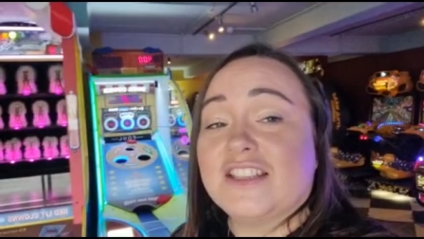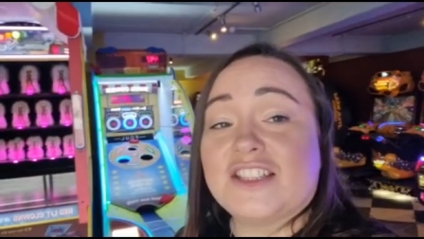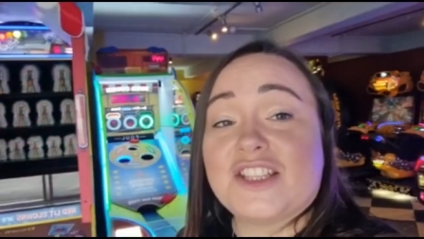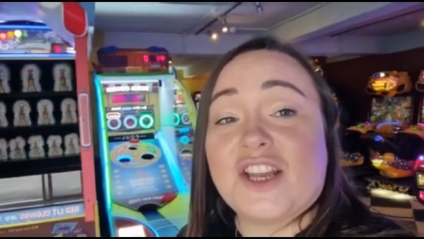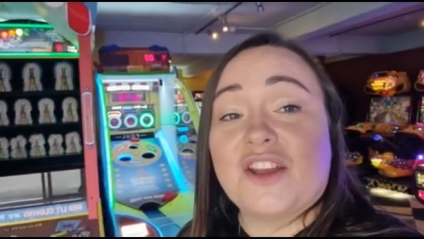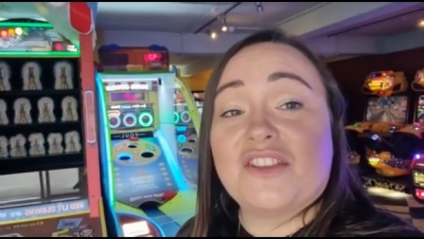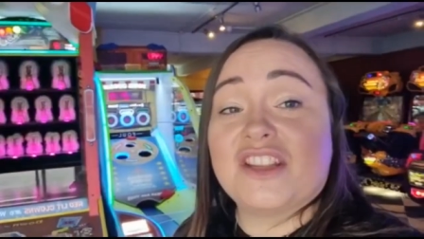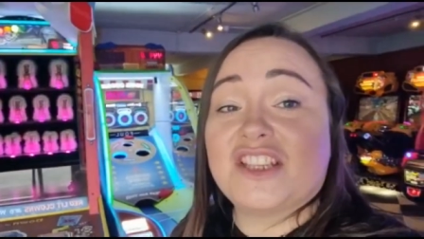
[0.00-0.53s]

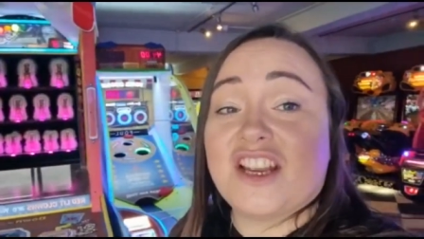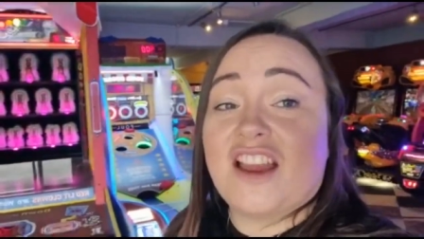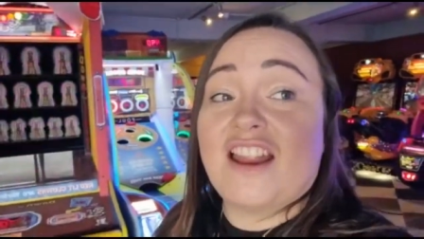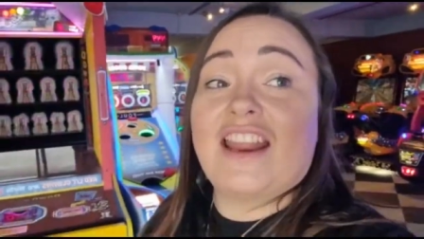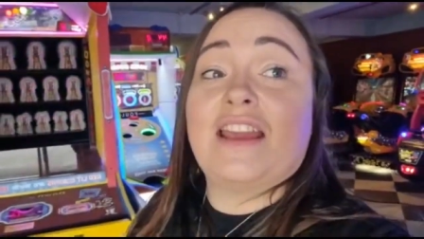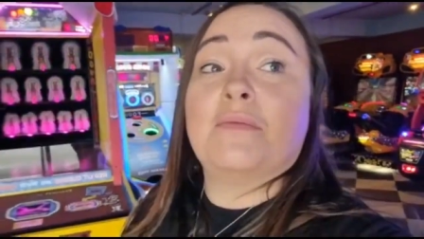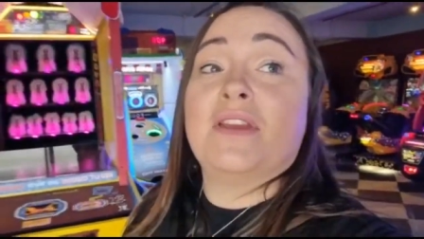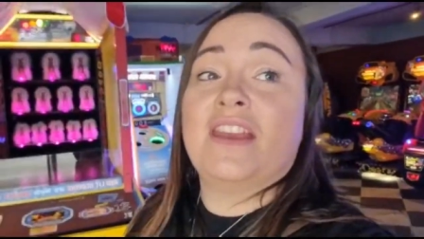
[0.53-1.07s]
So the
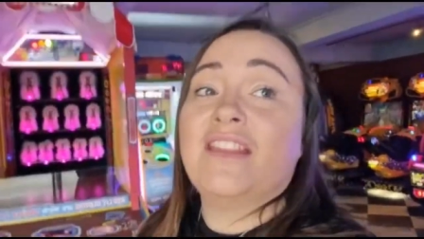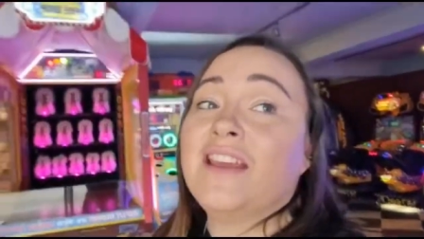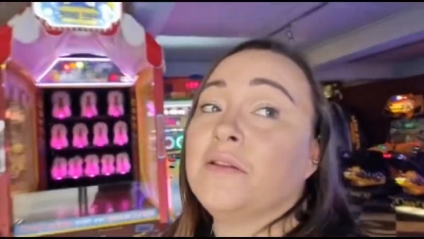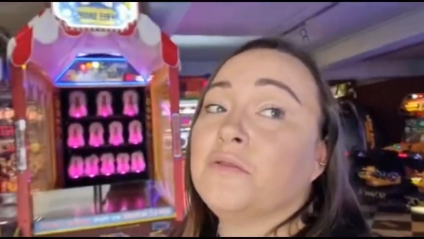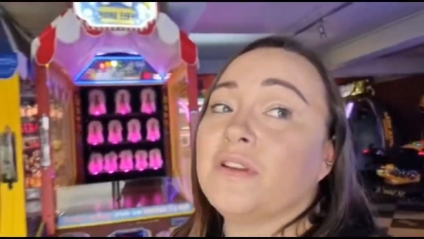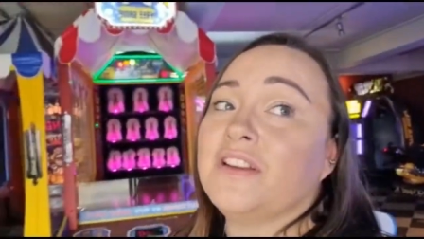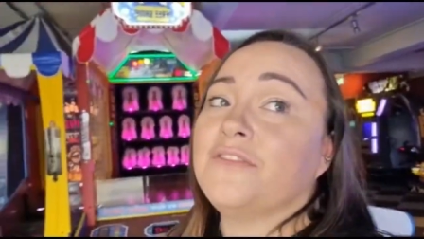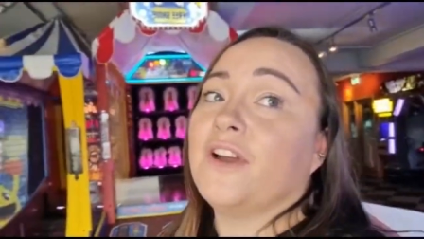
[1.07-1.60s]
journey, me and
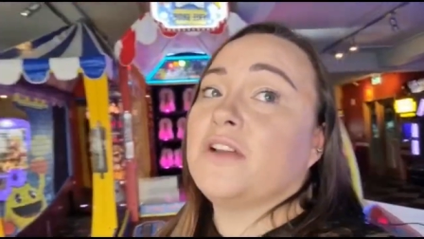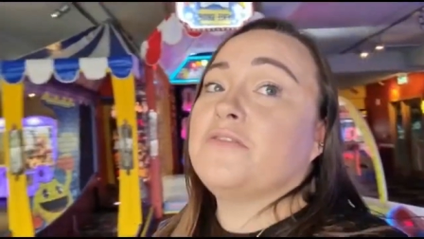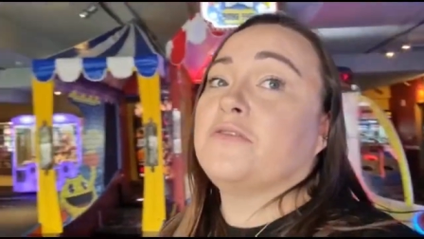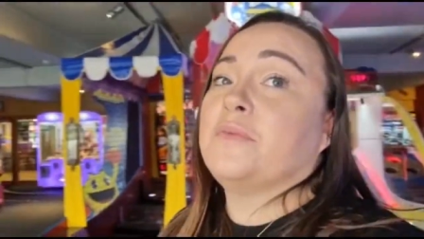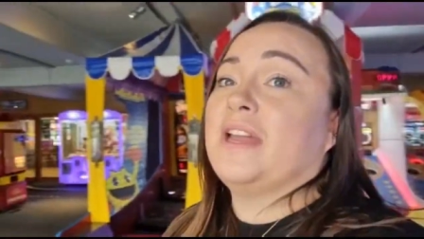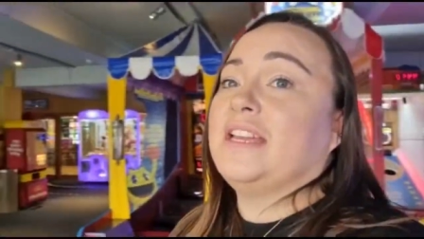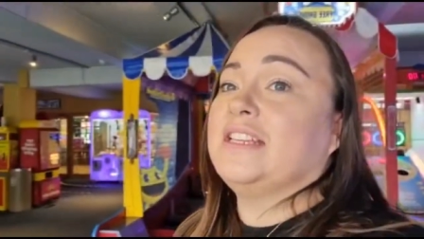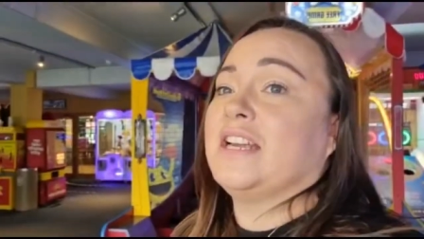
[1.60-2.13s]
the M25 have
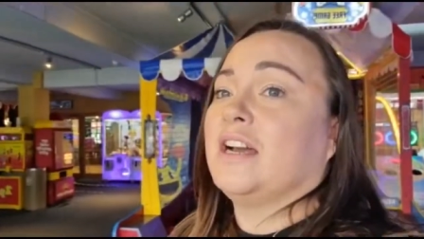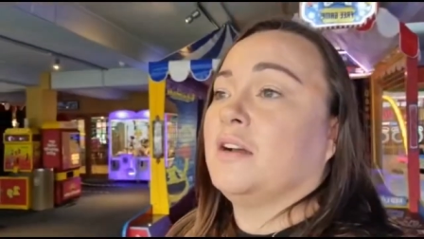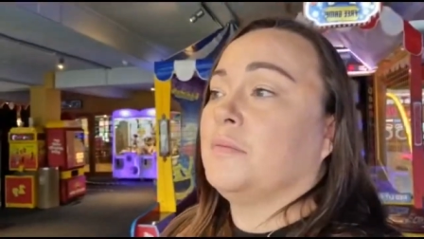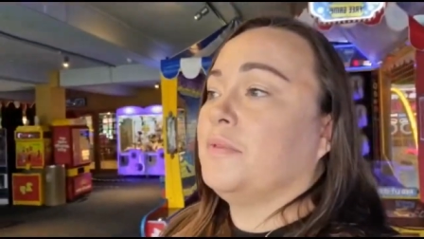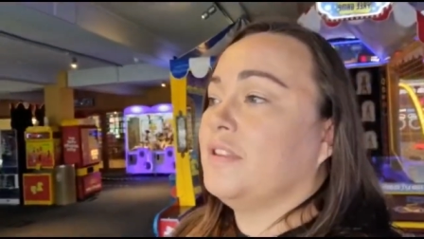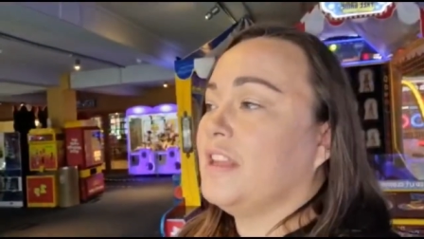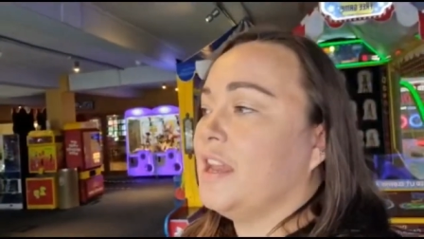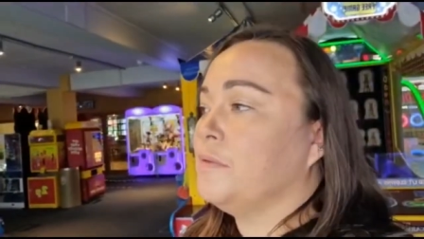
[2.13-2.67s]
made up.
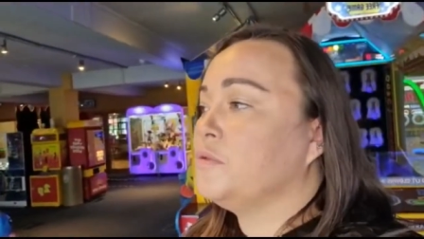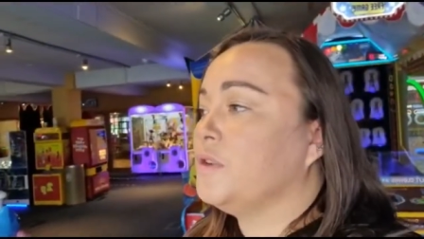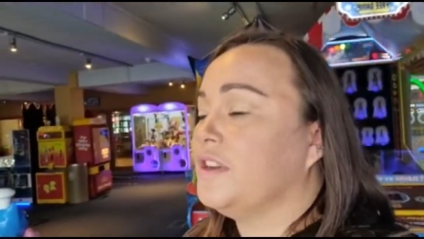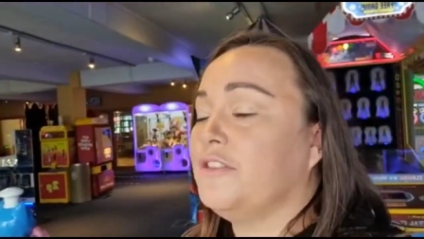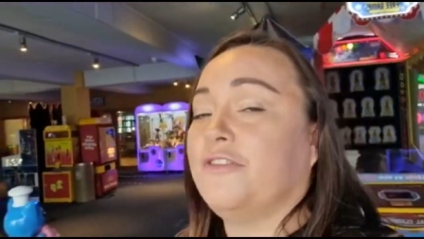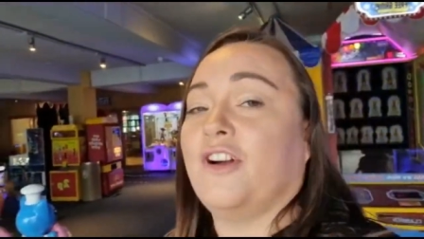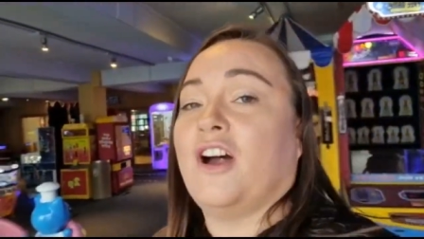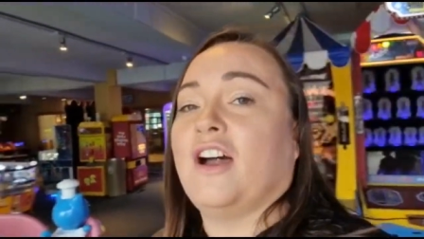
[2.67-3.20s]
The
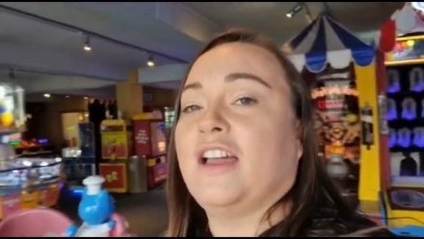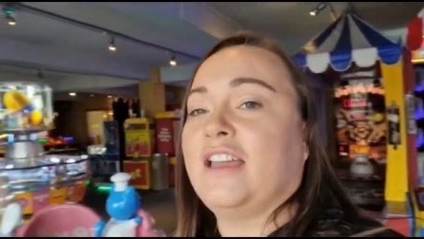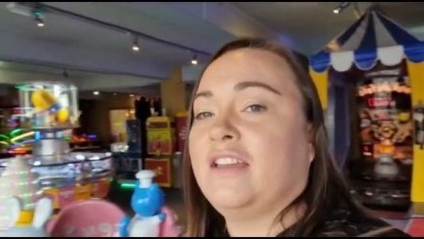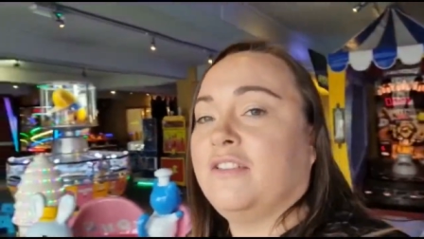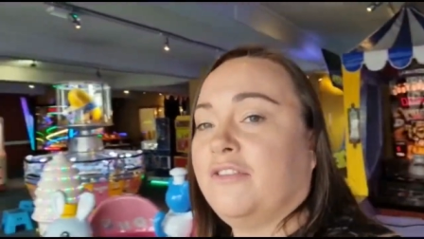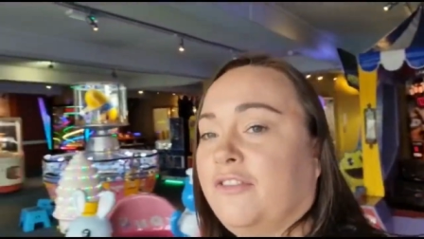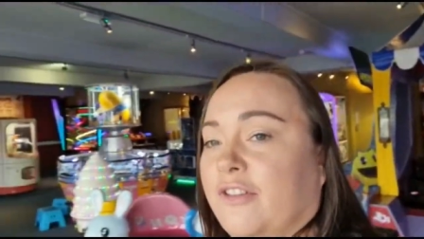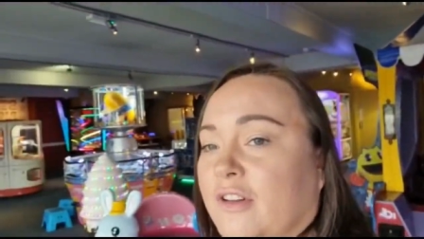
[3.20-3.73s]

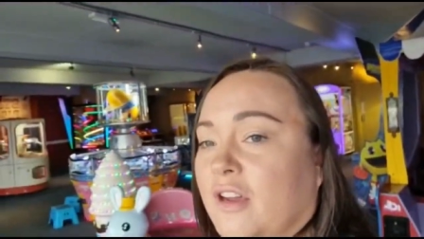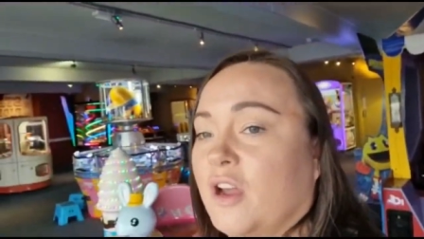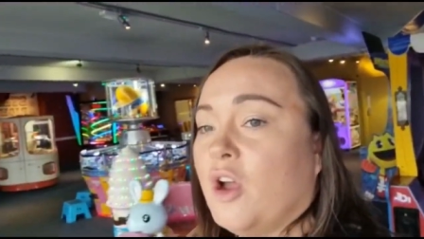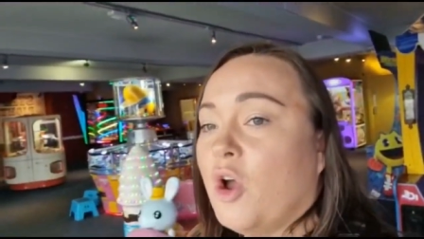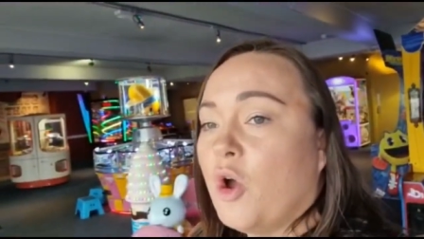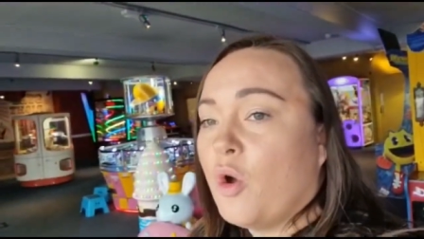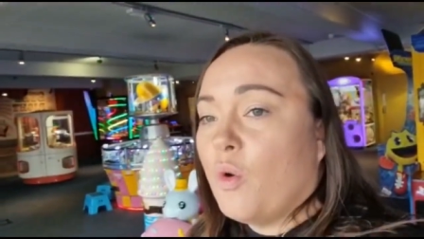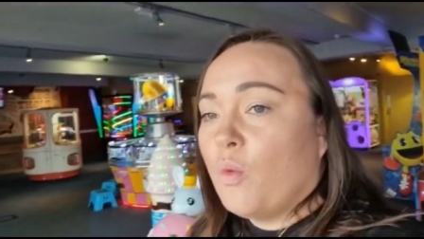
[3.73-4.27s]
M25
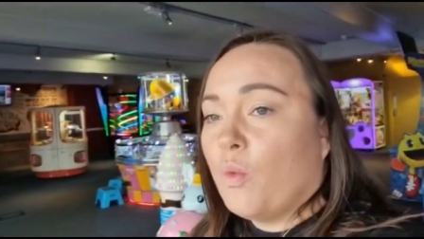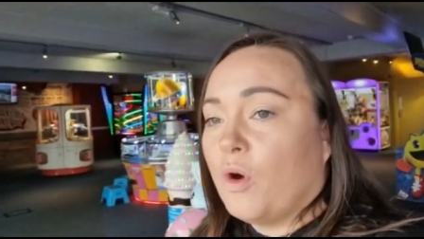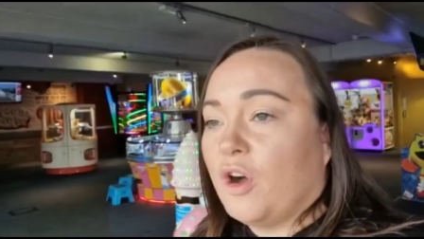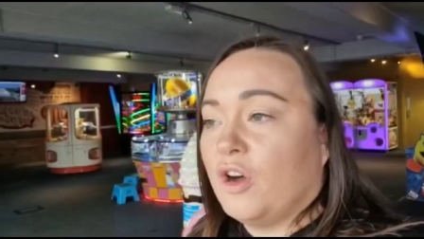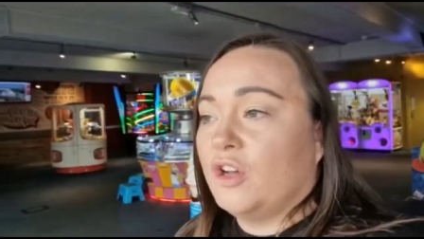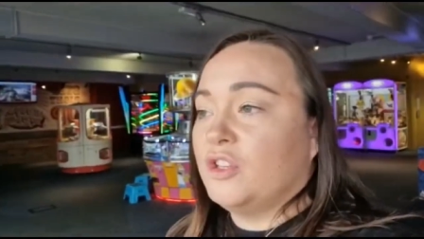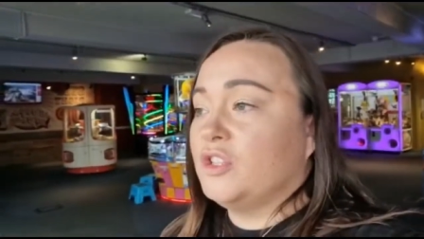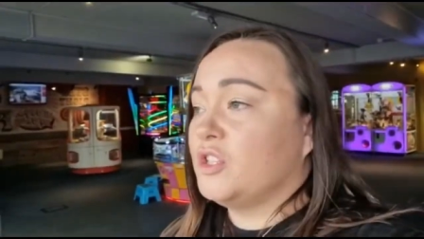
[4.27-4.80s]

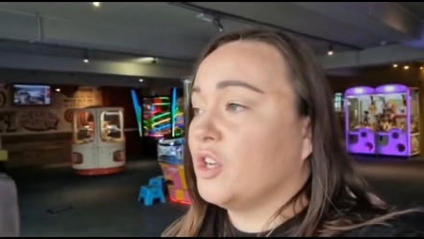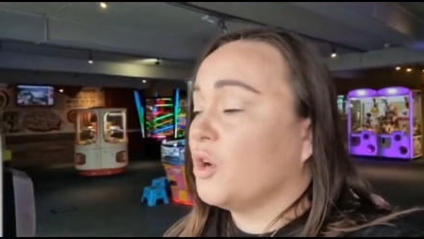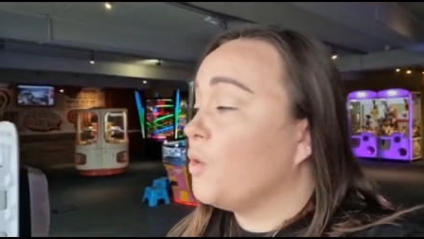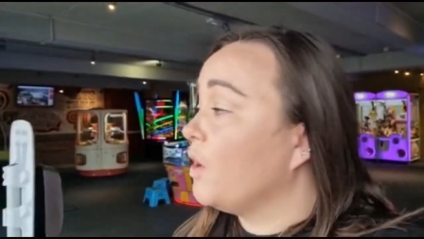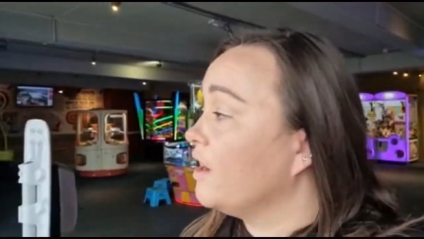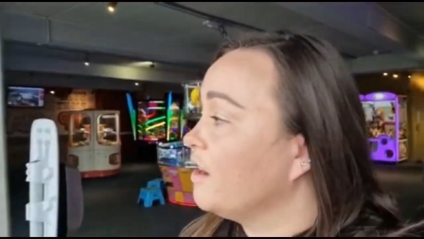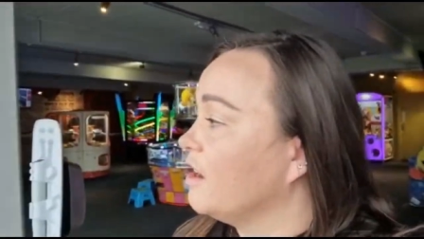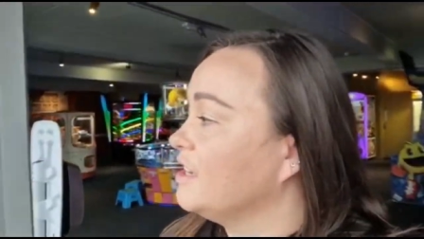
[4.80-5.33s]
was
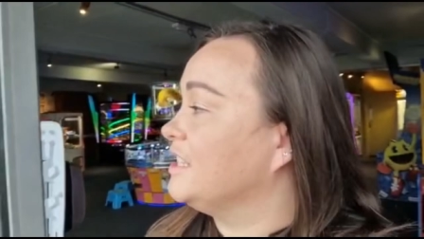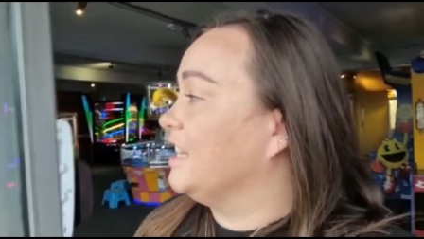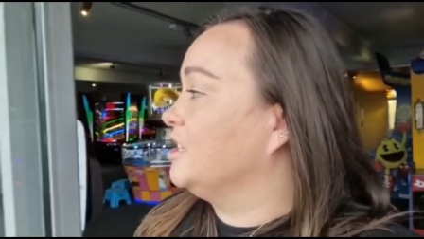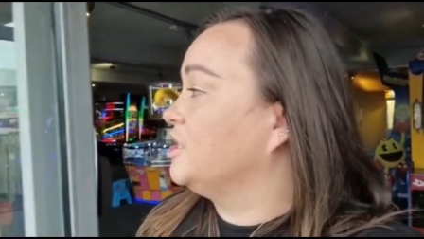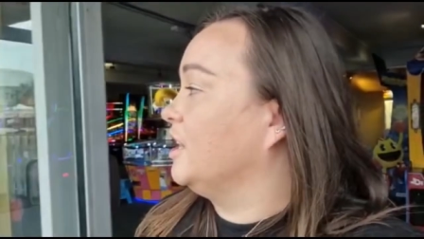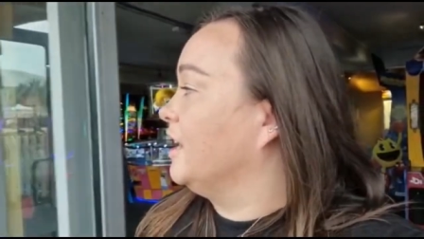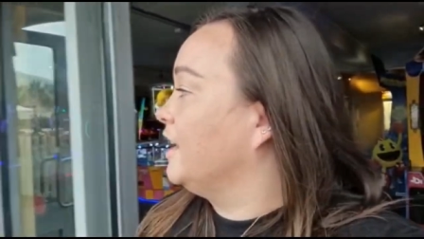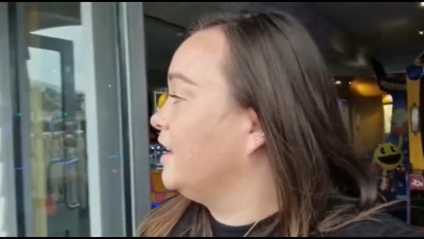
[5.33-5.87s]
quite nice
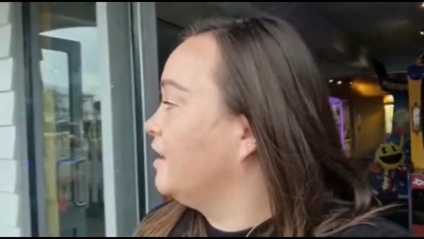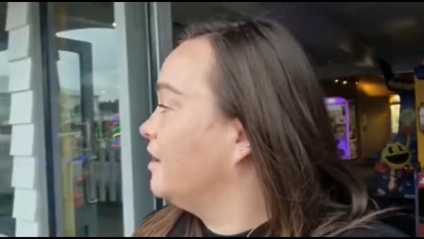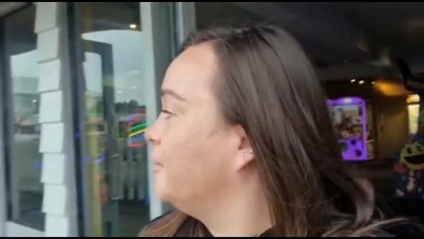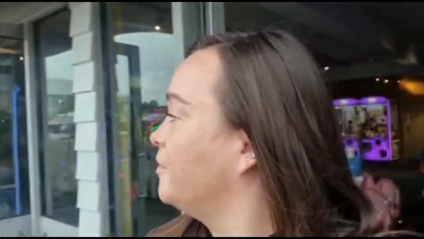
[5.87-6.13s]
actually.